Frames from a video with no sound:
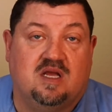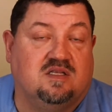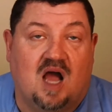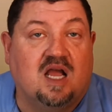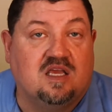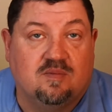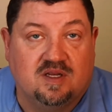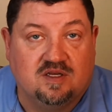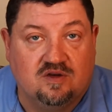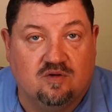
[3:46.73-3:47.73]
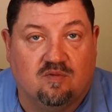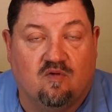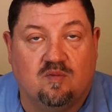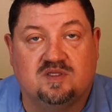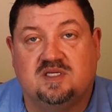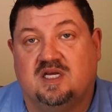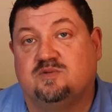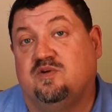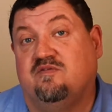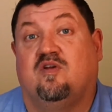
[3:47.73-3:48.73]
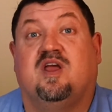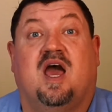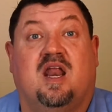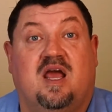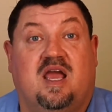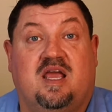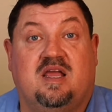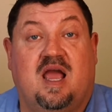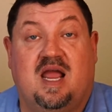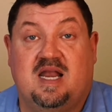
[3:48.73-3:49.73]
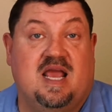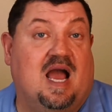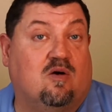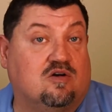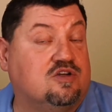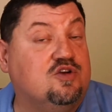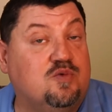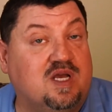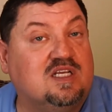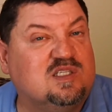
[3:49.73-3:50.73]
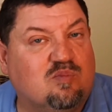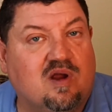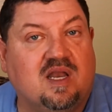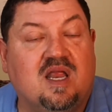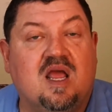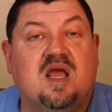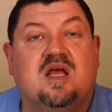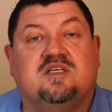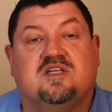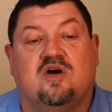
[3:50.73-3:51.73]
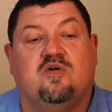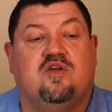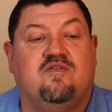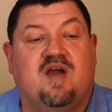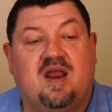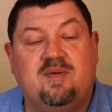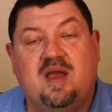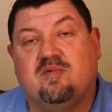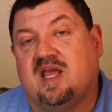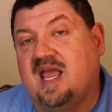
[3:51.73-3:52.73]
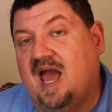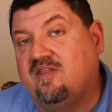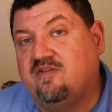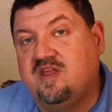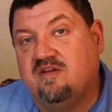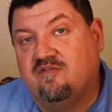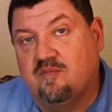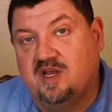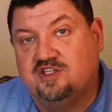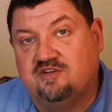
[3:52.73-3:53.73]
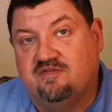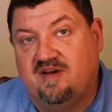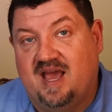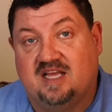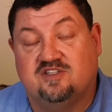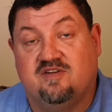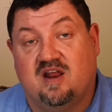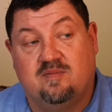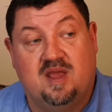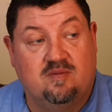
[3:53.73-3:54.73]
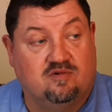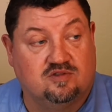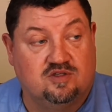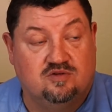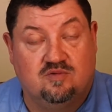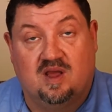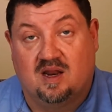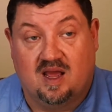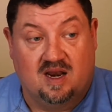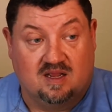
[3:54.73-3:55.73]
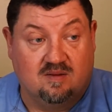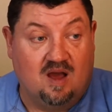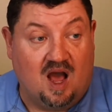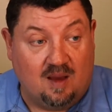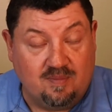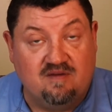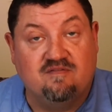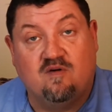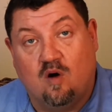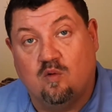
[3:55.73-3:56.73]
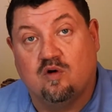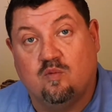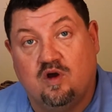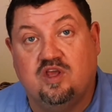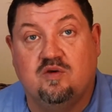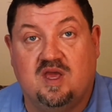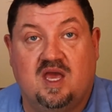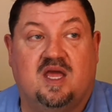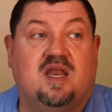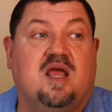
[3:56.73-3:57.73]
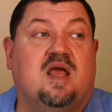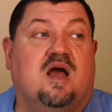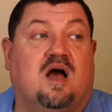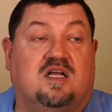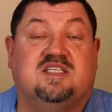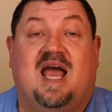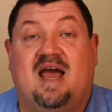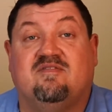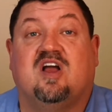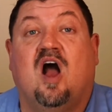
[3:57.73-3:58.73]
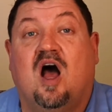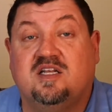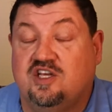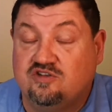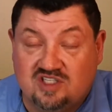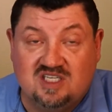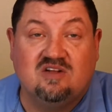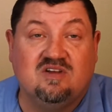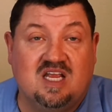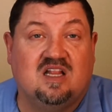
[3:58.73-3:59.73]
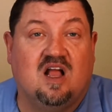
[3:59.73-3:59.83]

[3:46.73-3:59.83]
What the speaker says: document to do a performance test when you've only got a 80-hour, 2-week sprint. So you've got to be able to gather the information fast. You've got to be able to kind of copy forward what you get to have the content. You still need the